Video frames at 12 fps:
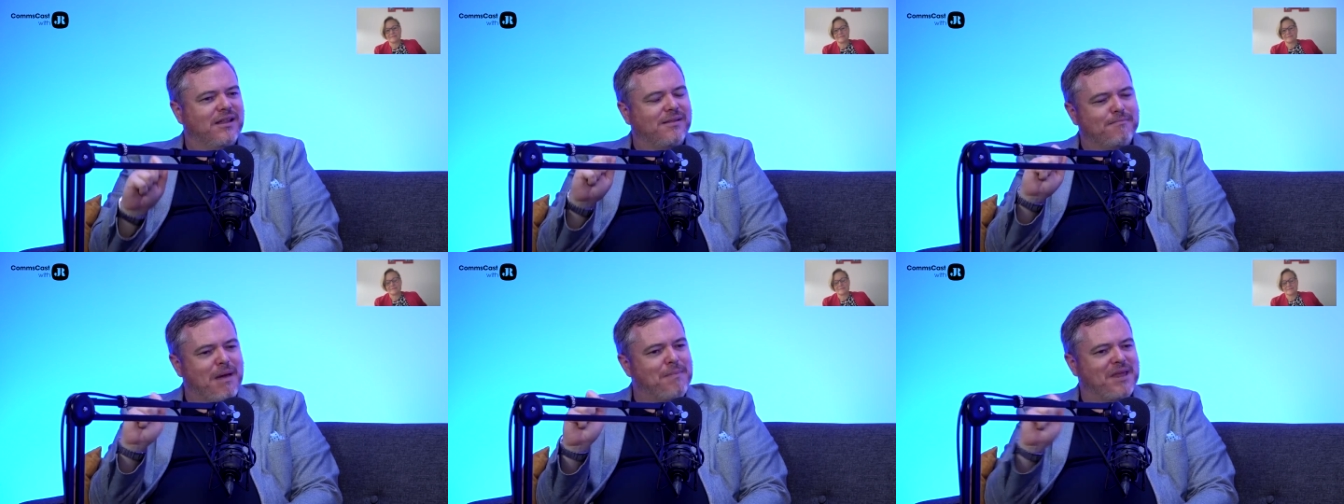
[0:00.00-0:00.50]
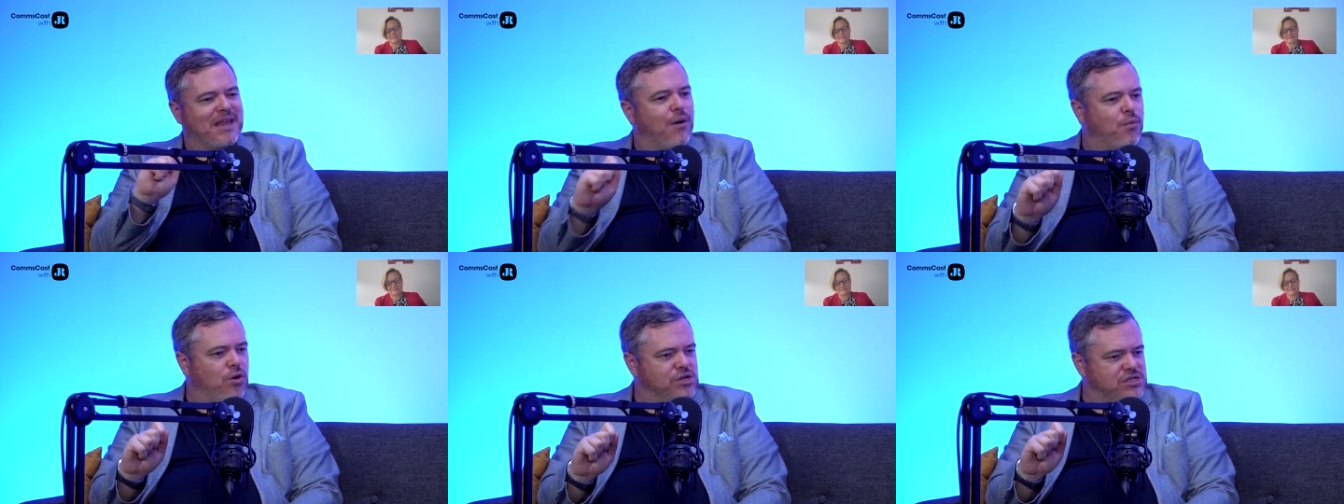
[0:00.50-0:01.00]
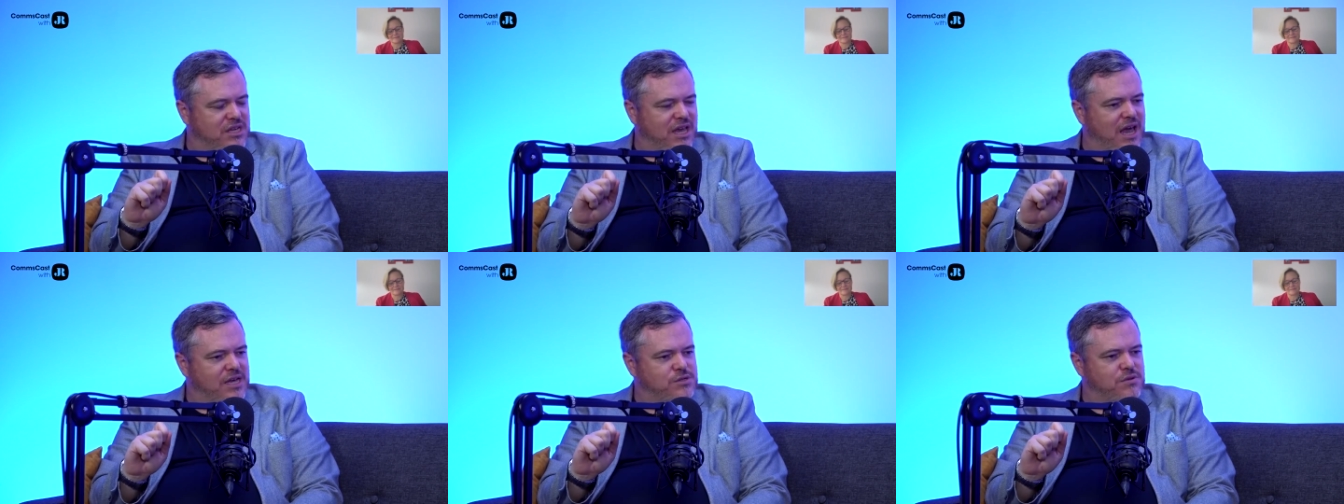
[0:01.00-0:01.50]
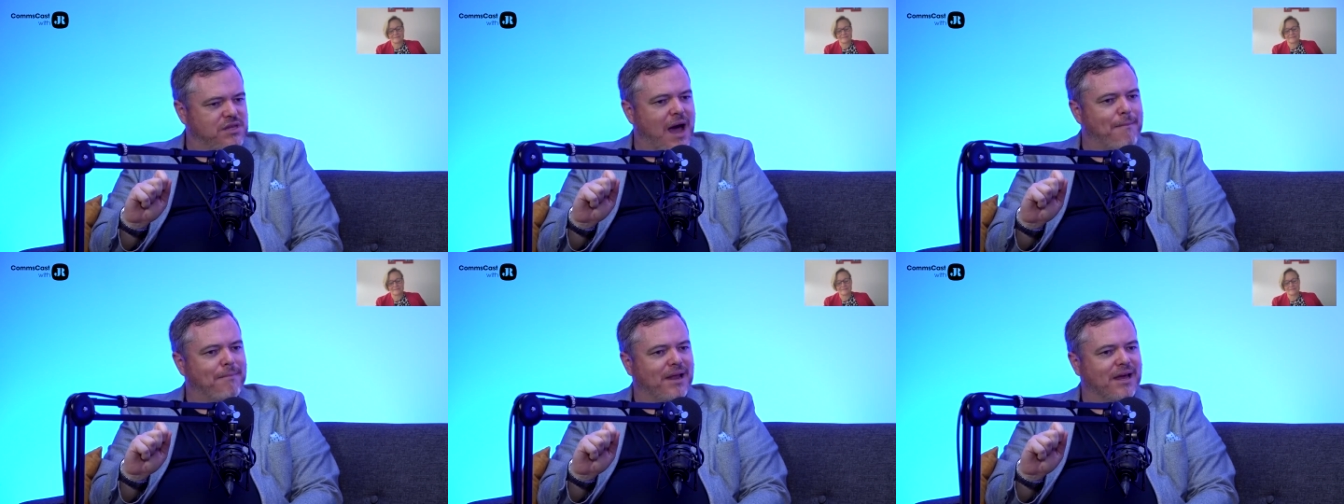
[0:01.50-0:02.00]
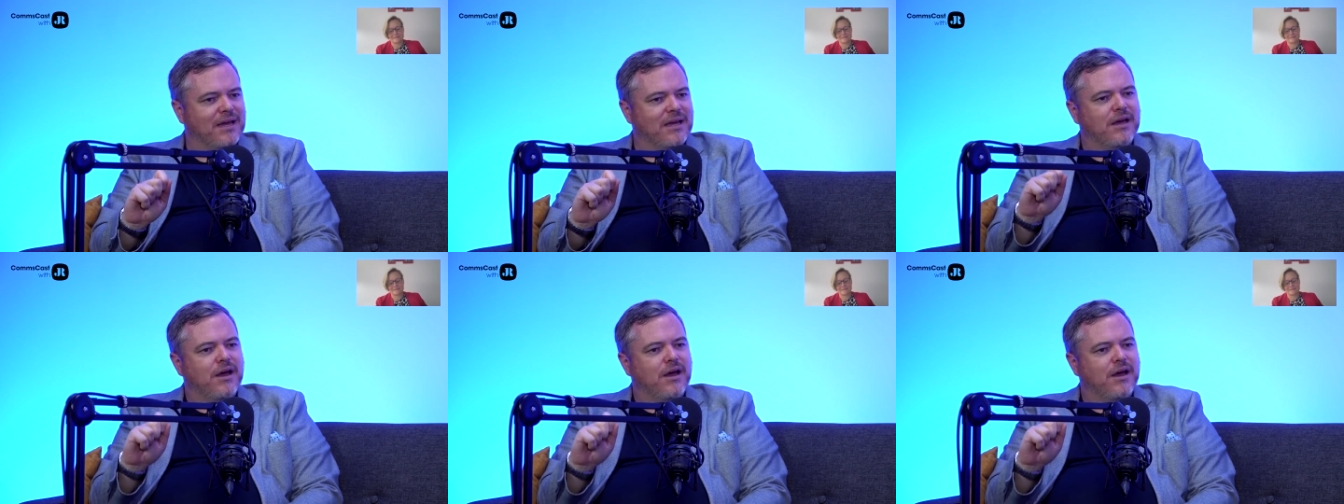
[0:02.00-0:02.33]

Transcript: Maybe that was the case with gambling.